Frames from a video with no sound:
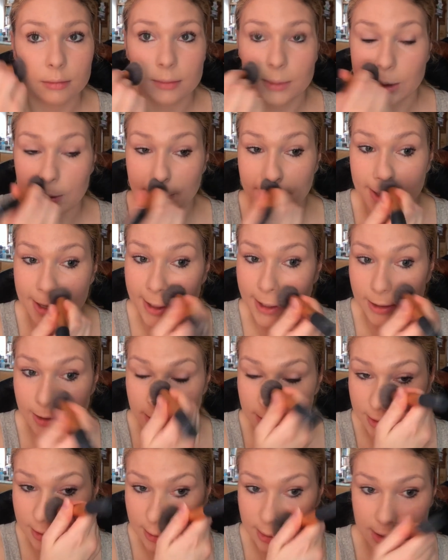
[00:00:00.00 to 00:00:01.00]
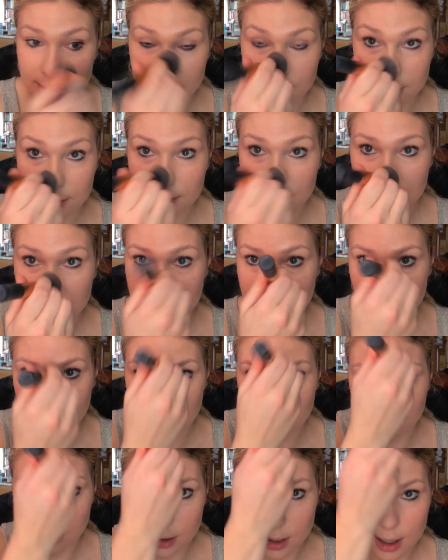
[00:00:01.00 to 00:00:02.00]
To be honest, this is a
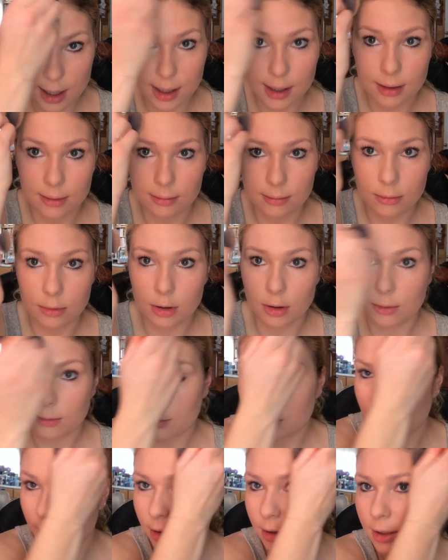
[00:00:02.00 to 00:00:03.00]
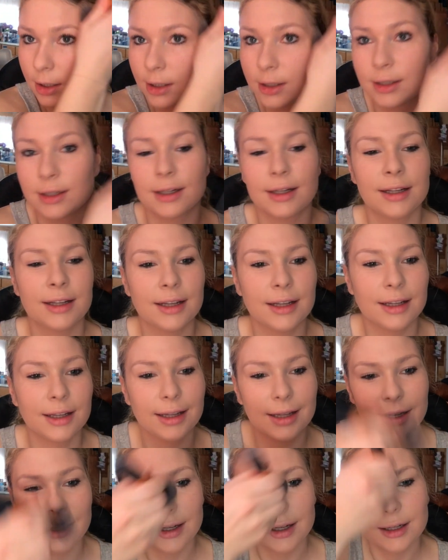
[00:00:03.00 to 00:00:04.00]
lot more work
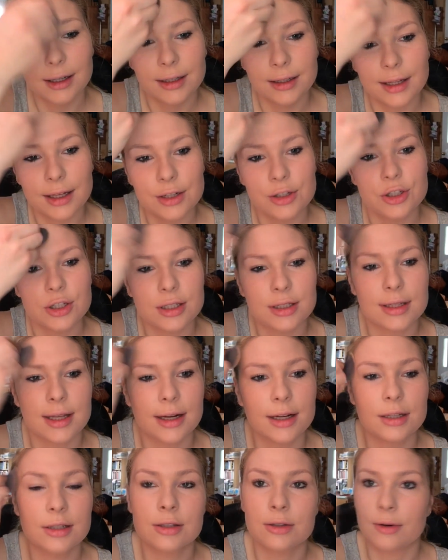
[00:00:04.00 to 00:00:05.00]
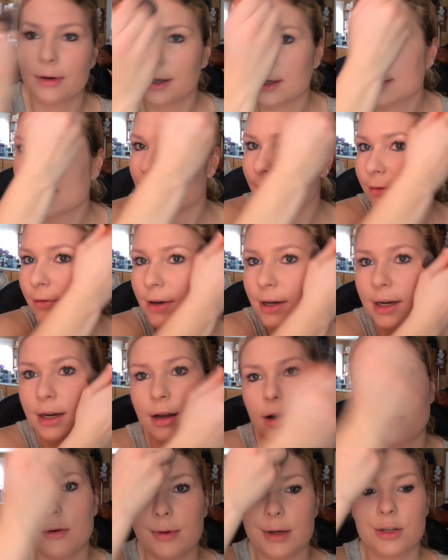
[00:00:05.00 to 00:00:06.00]
than just like a story time
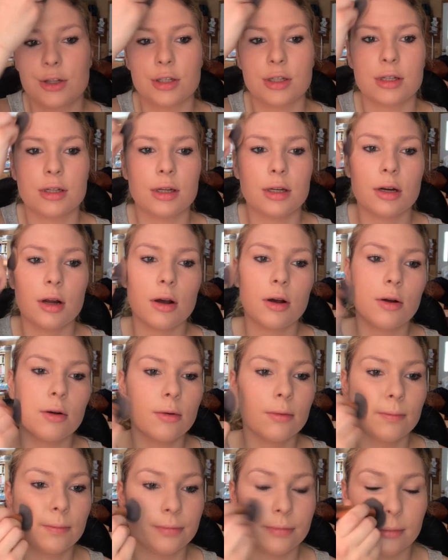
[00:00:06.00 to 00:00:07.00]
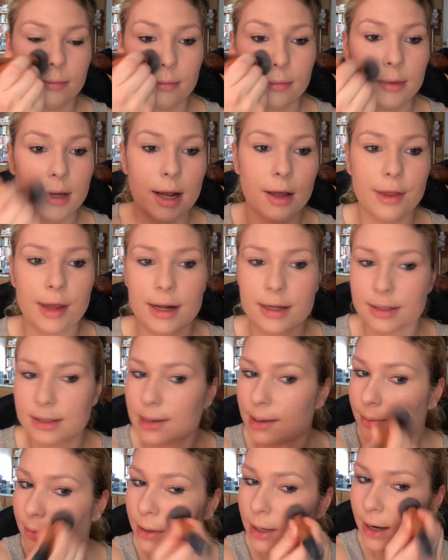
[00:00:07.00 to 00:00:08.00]
video, which, you know, now that
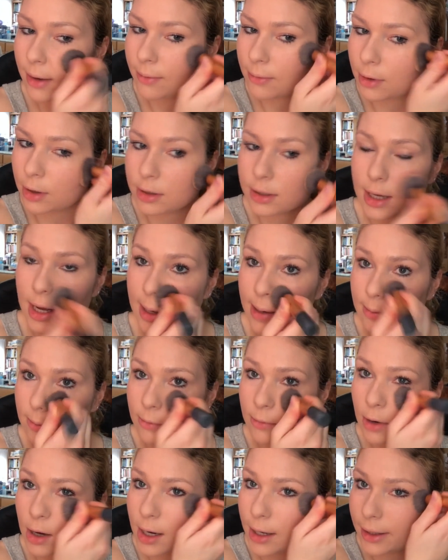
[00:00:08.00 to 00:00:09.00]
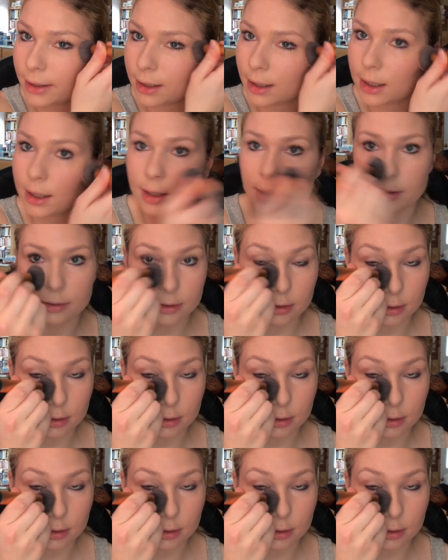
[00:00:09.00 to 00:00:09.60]
summer and I have more time, why not?